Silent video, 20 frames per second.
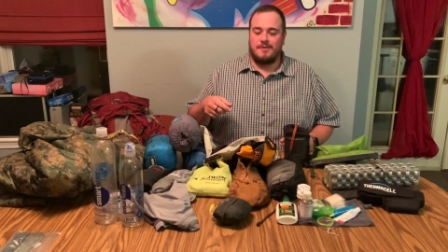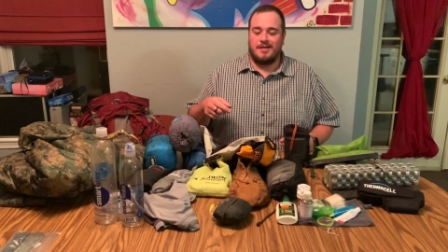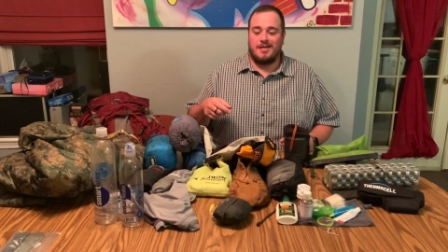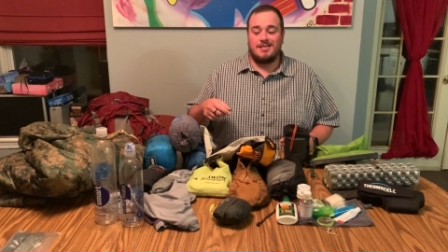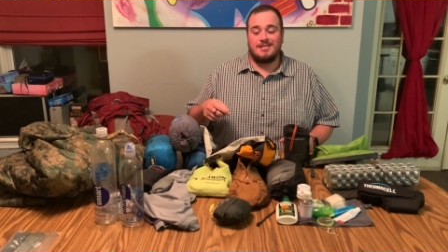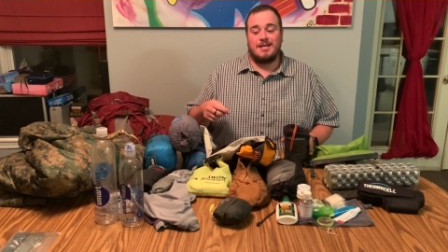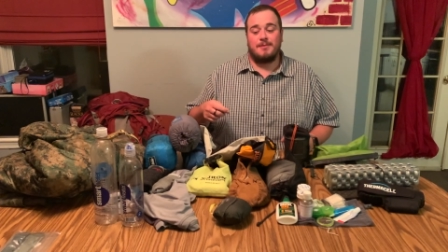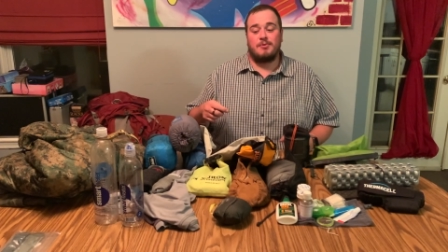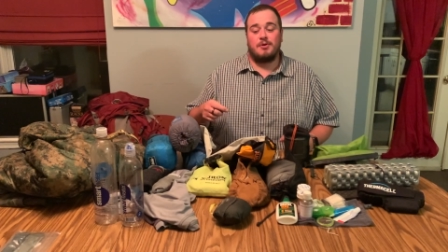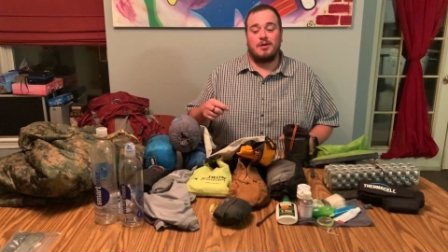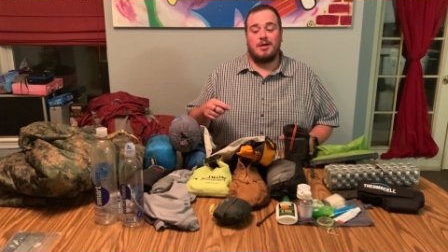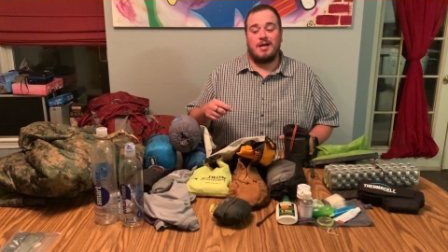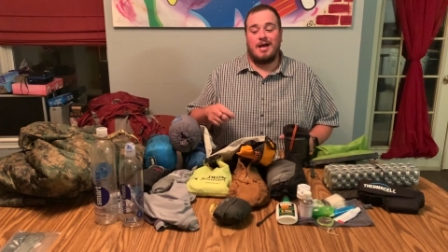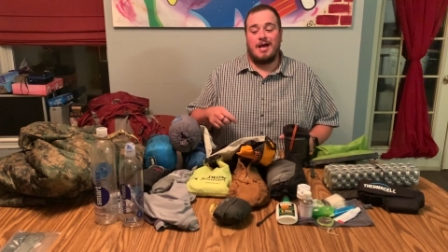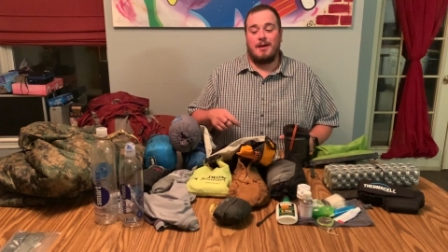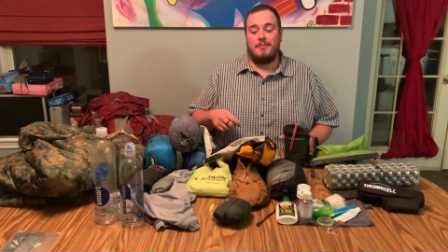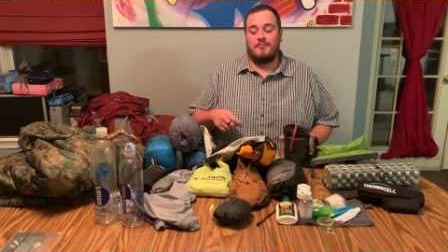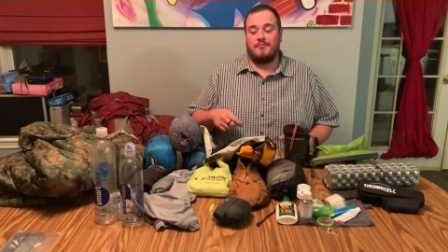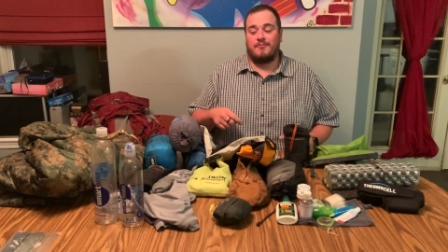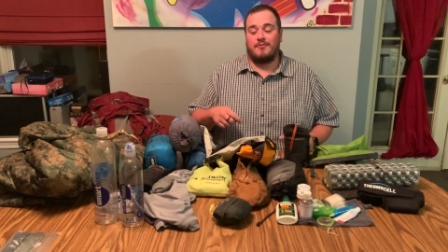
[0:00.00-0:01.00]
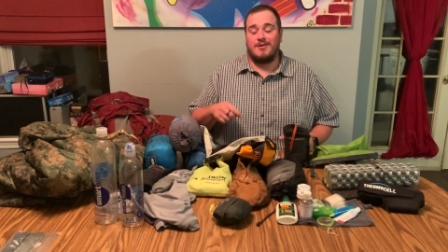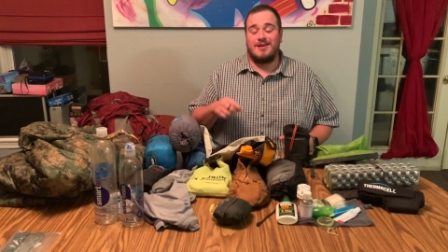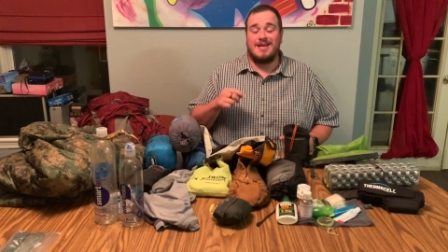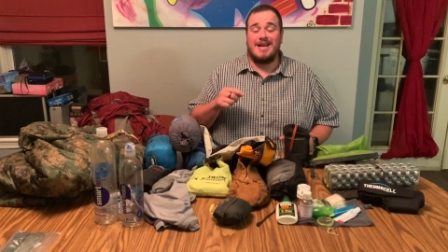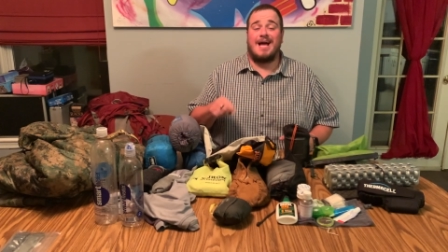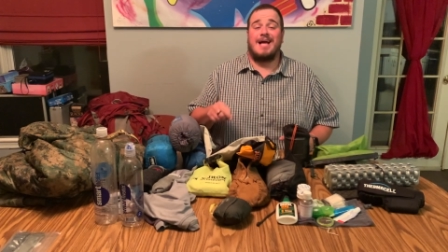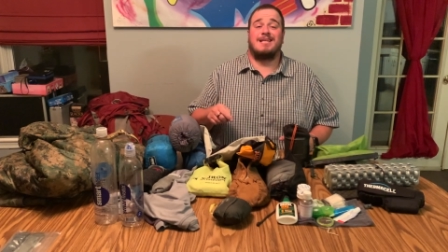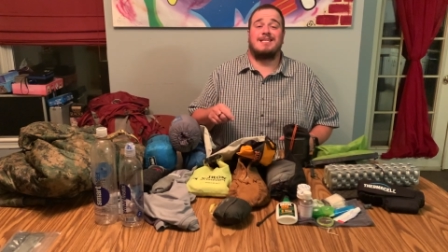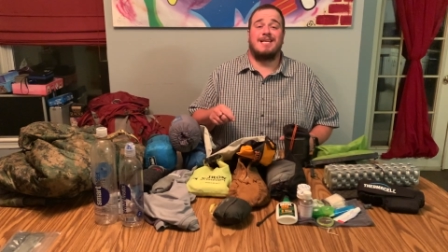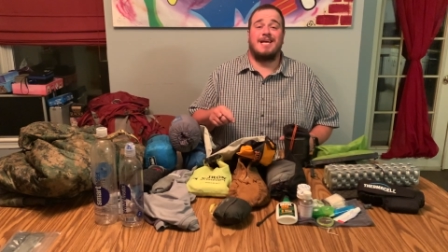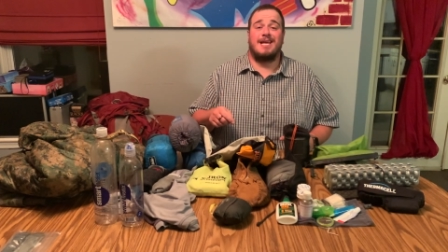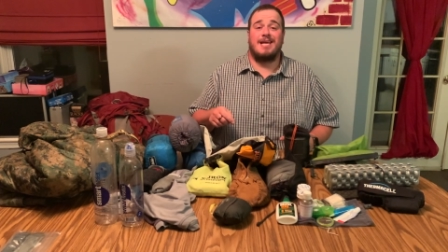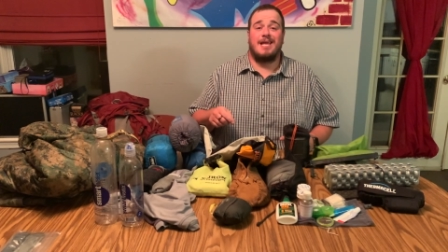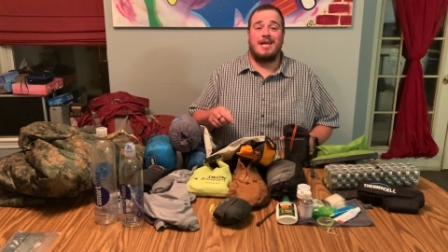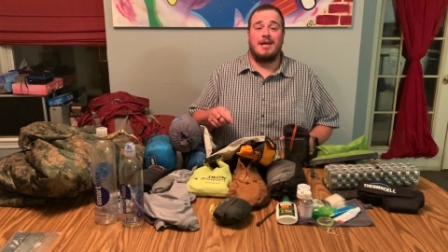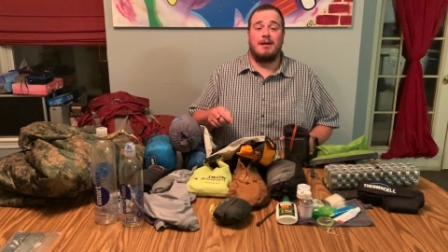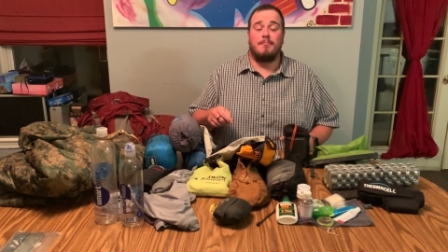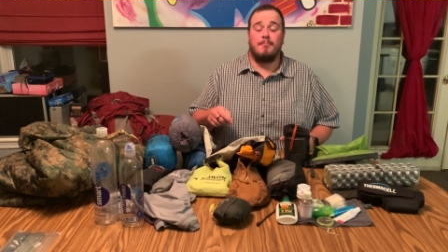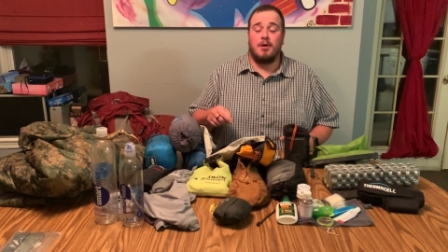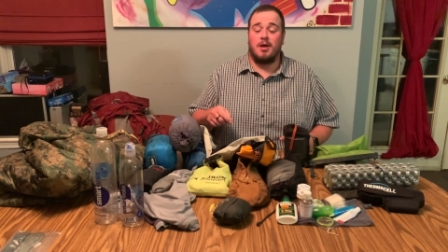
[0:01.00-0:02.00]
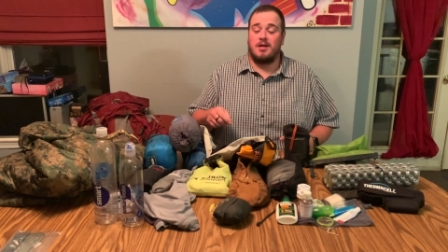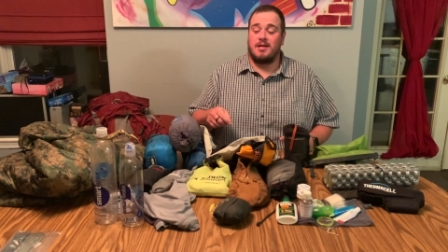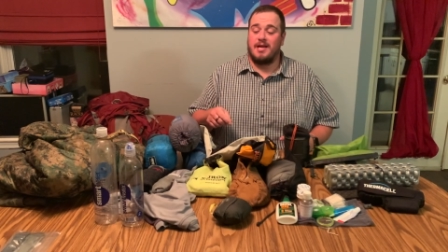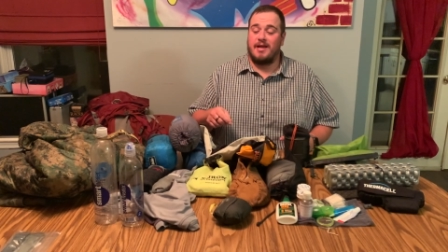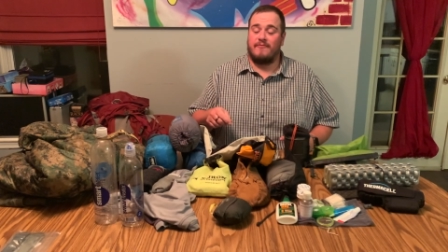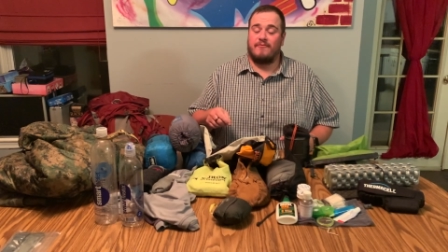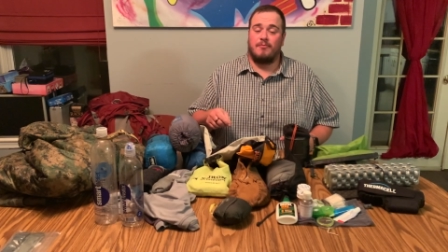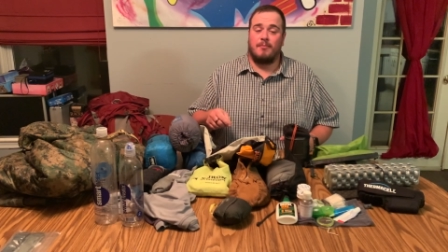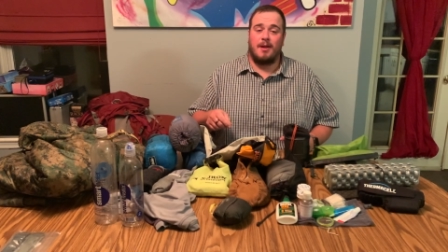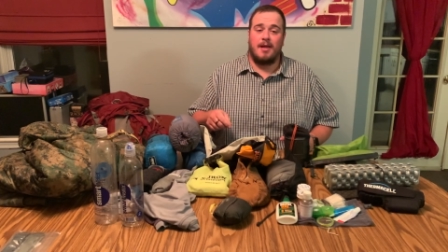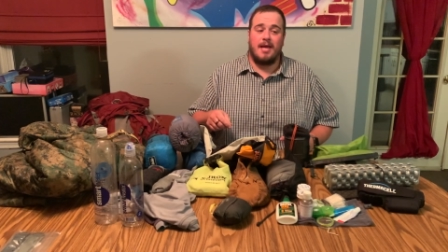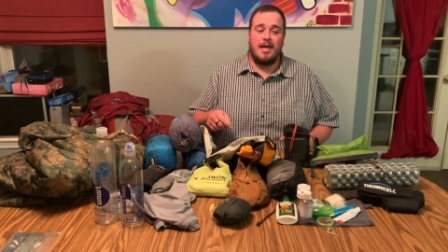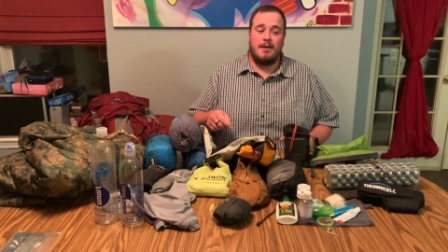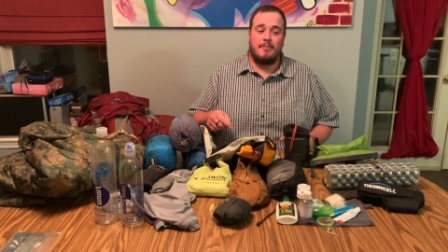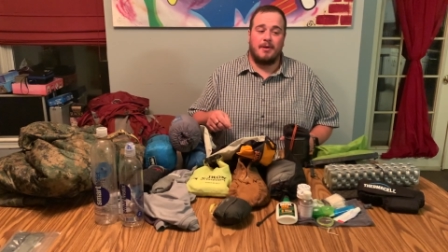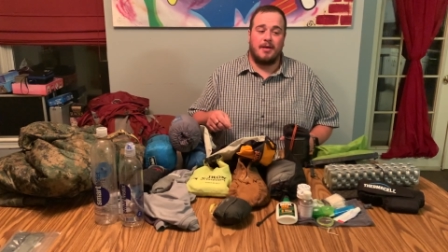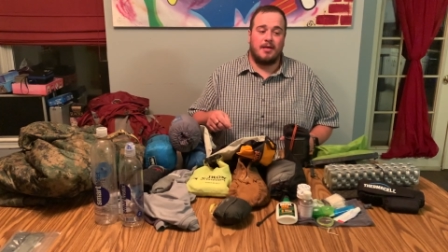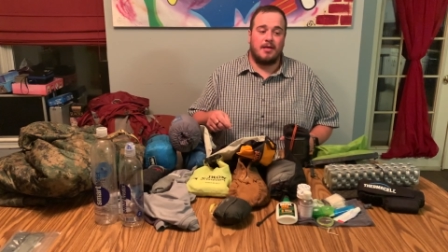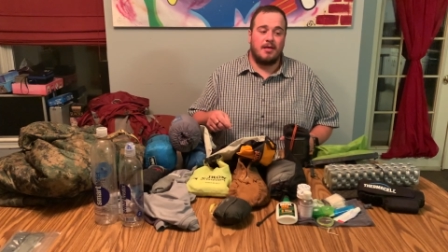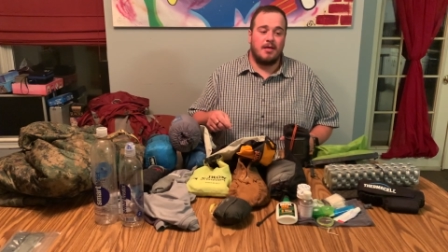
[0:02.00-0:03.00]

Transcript: because I'm going to opt for not taking a bug net for my hammock,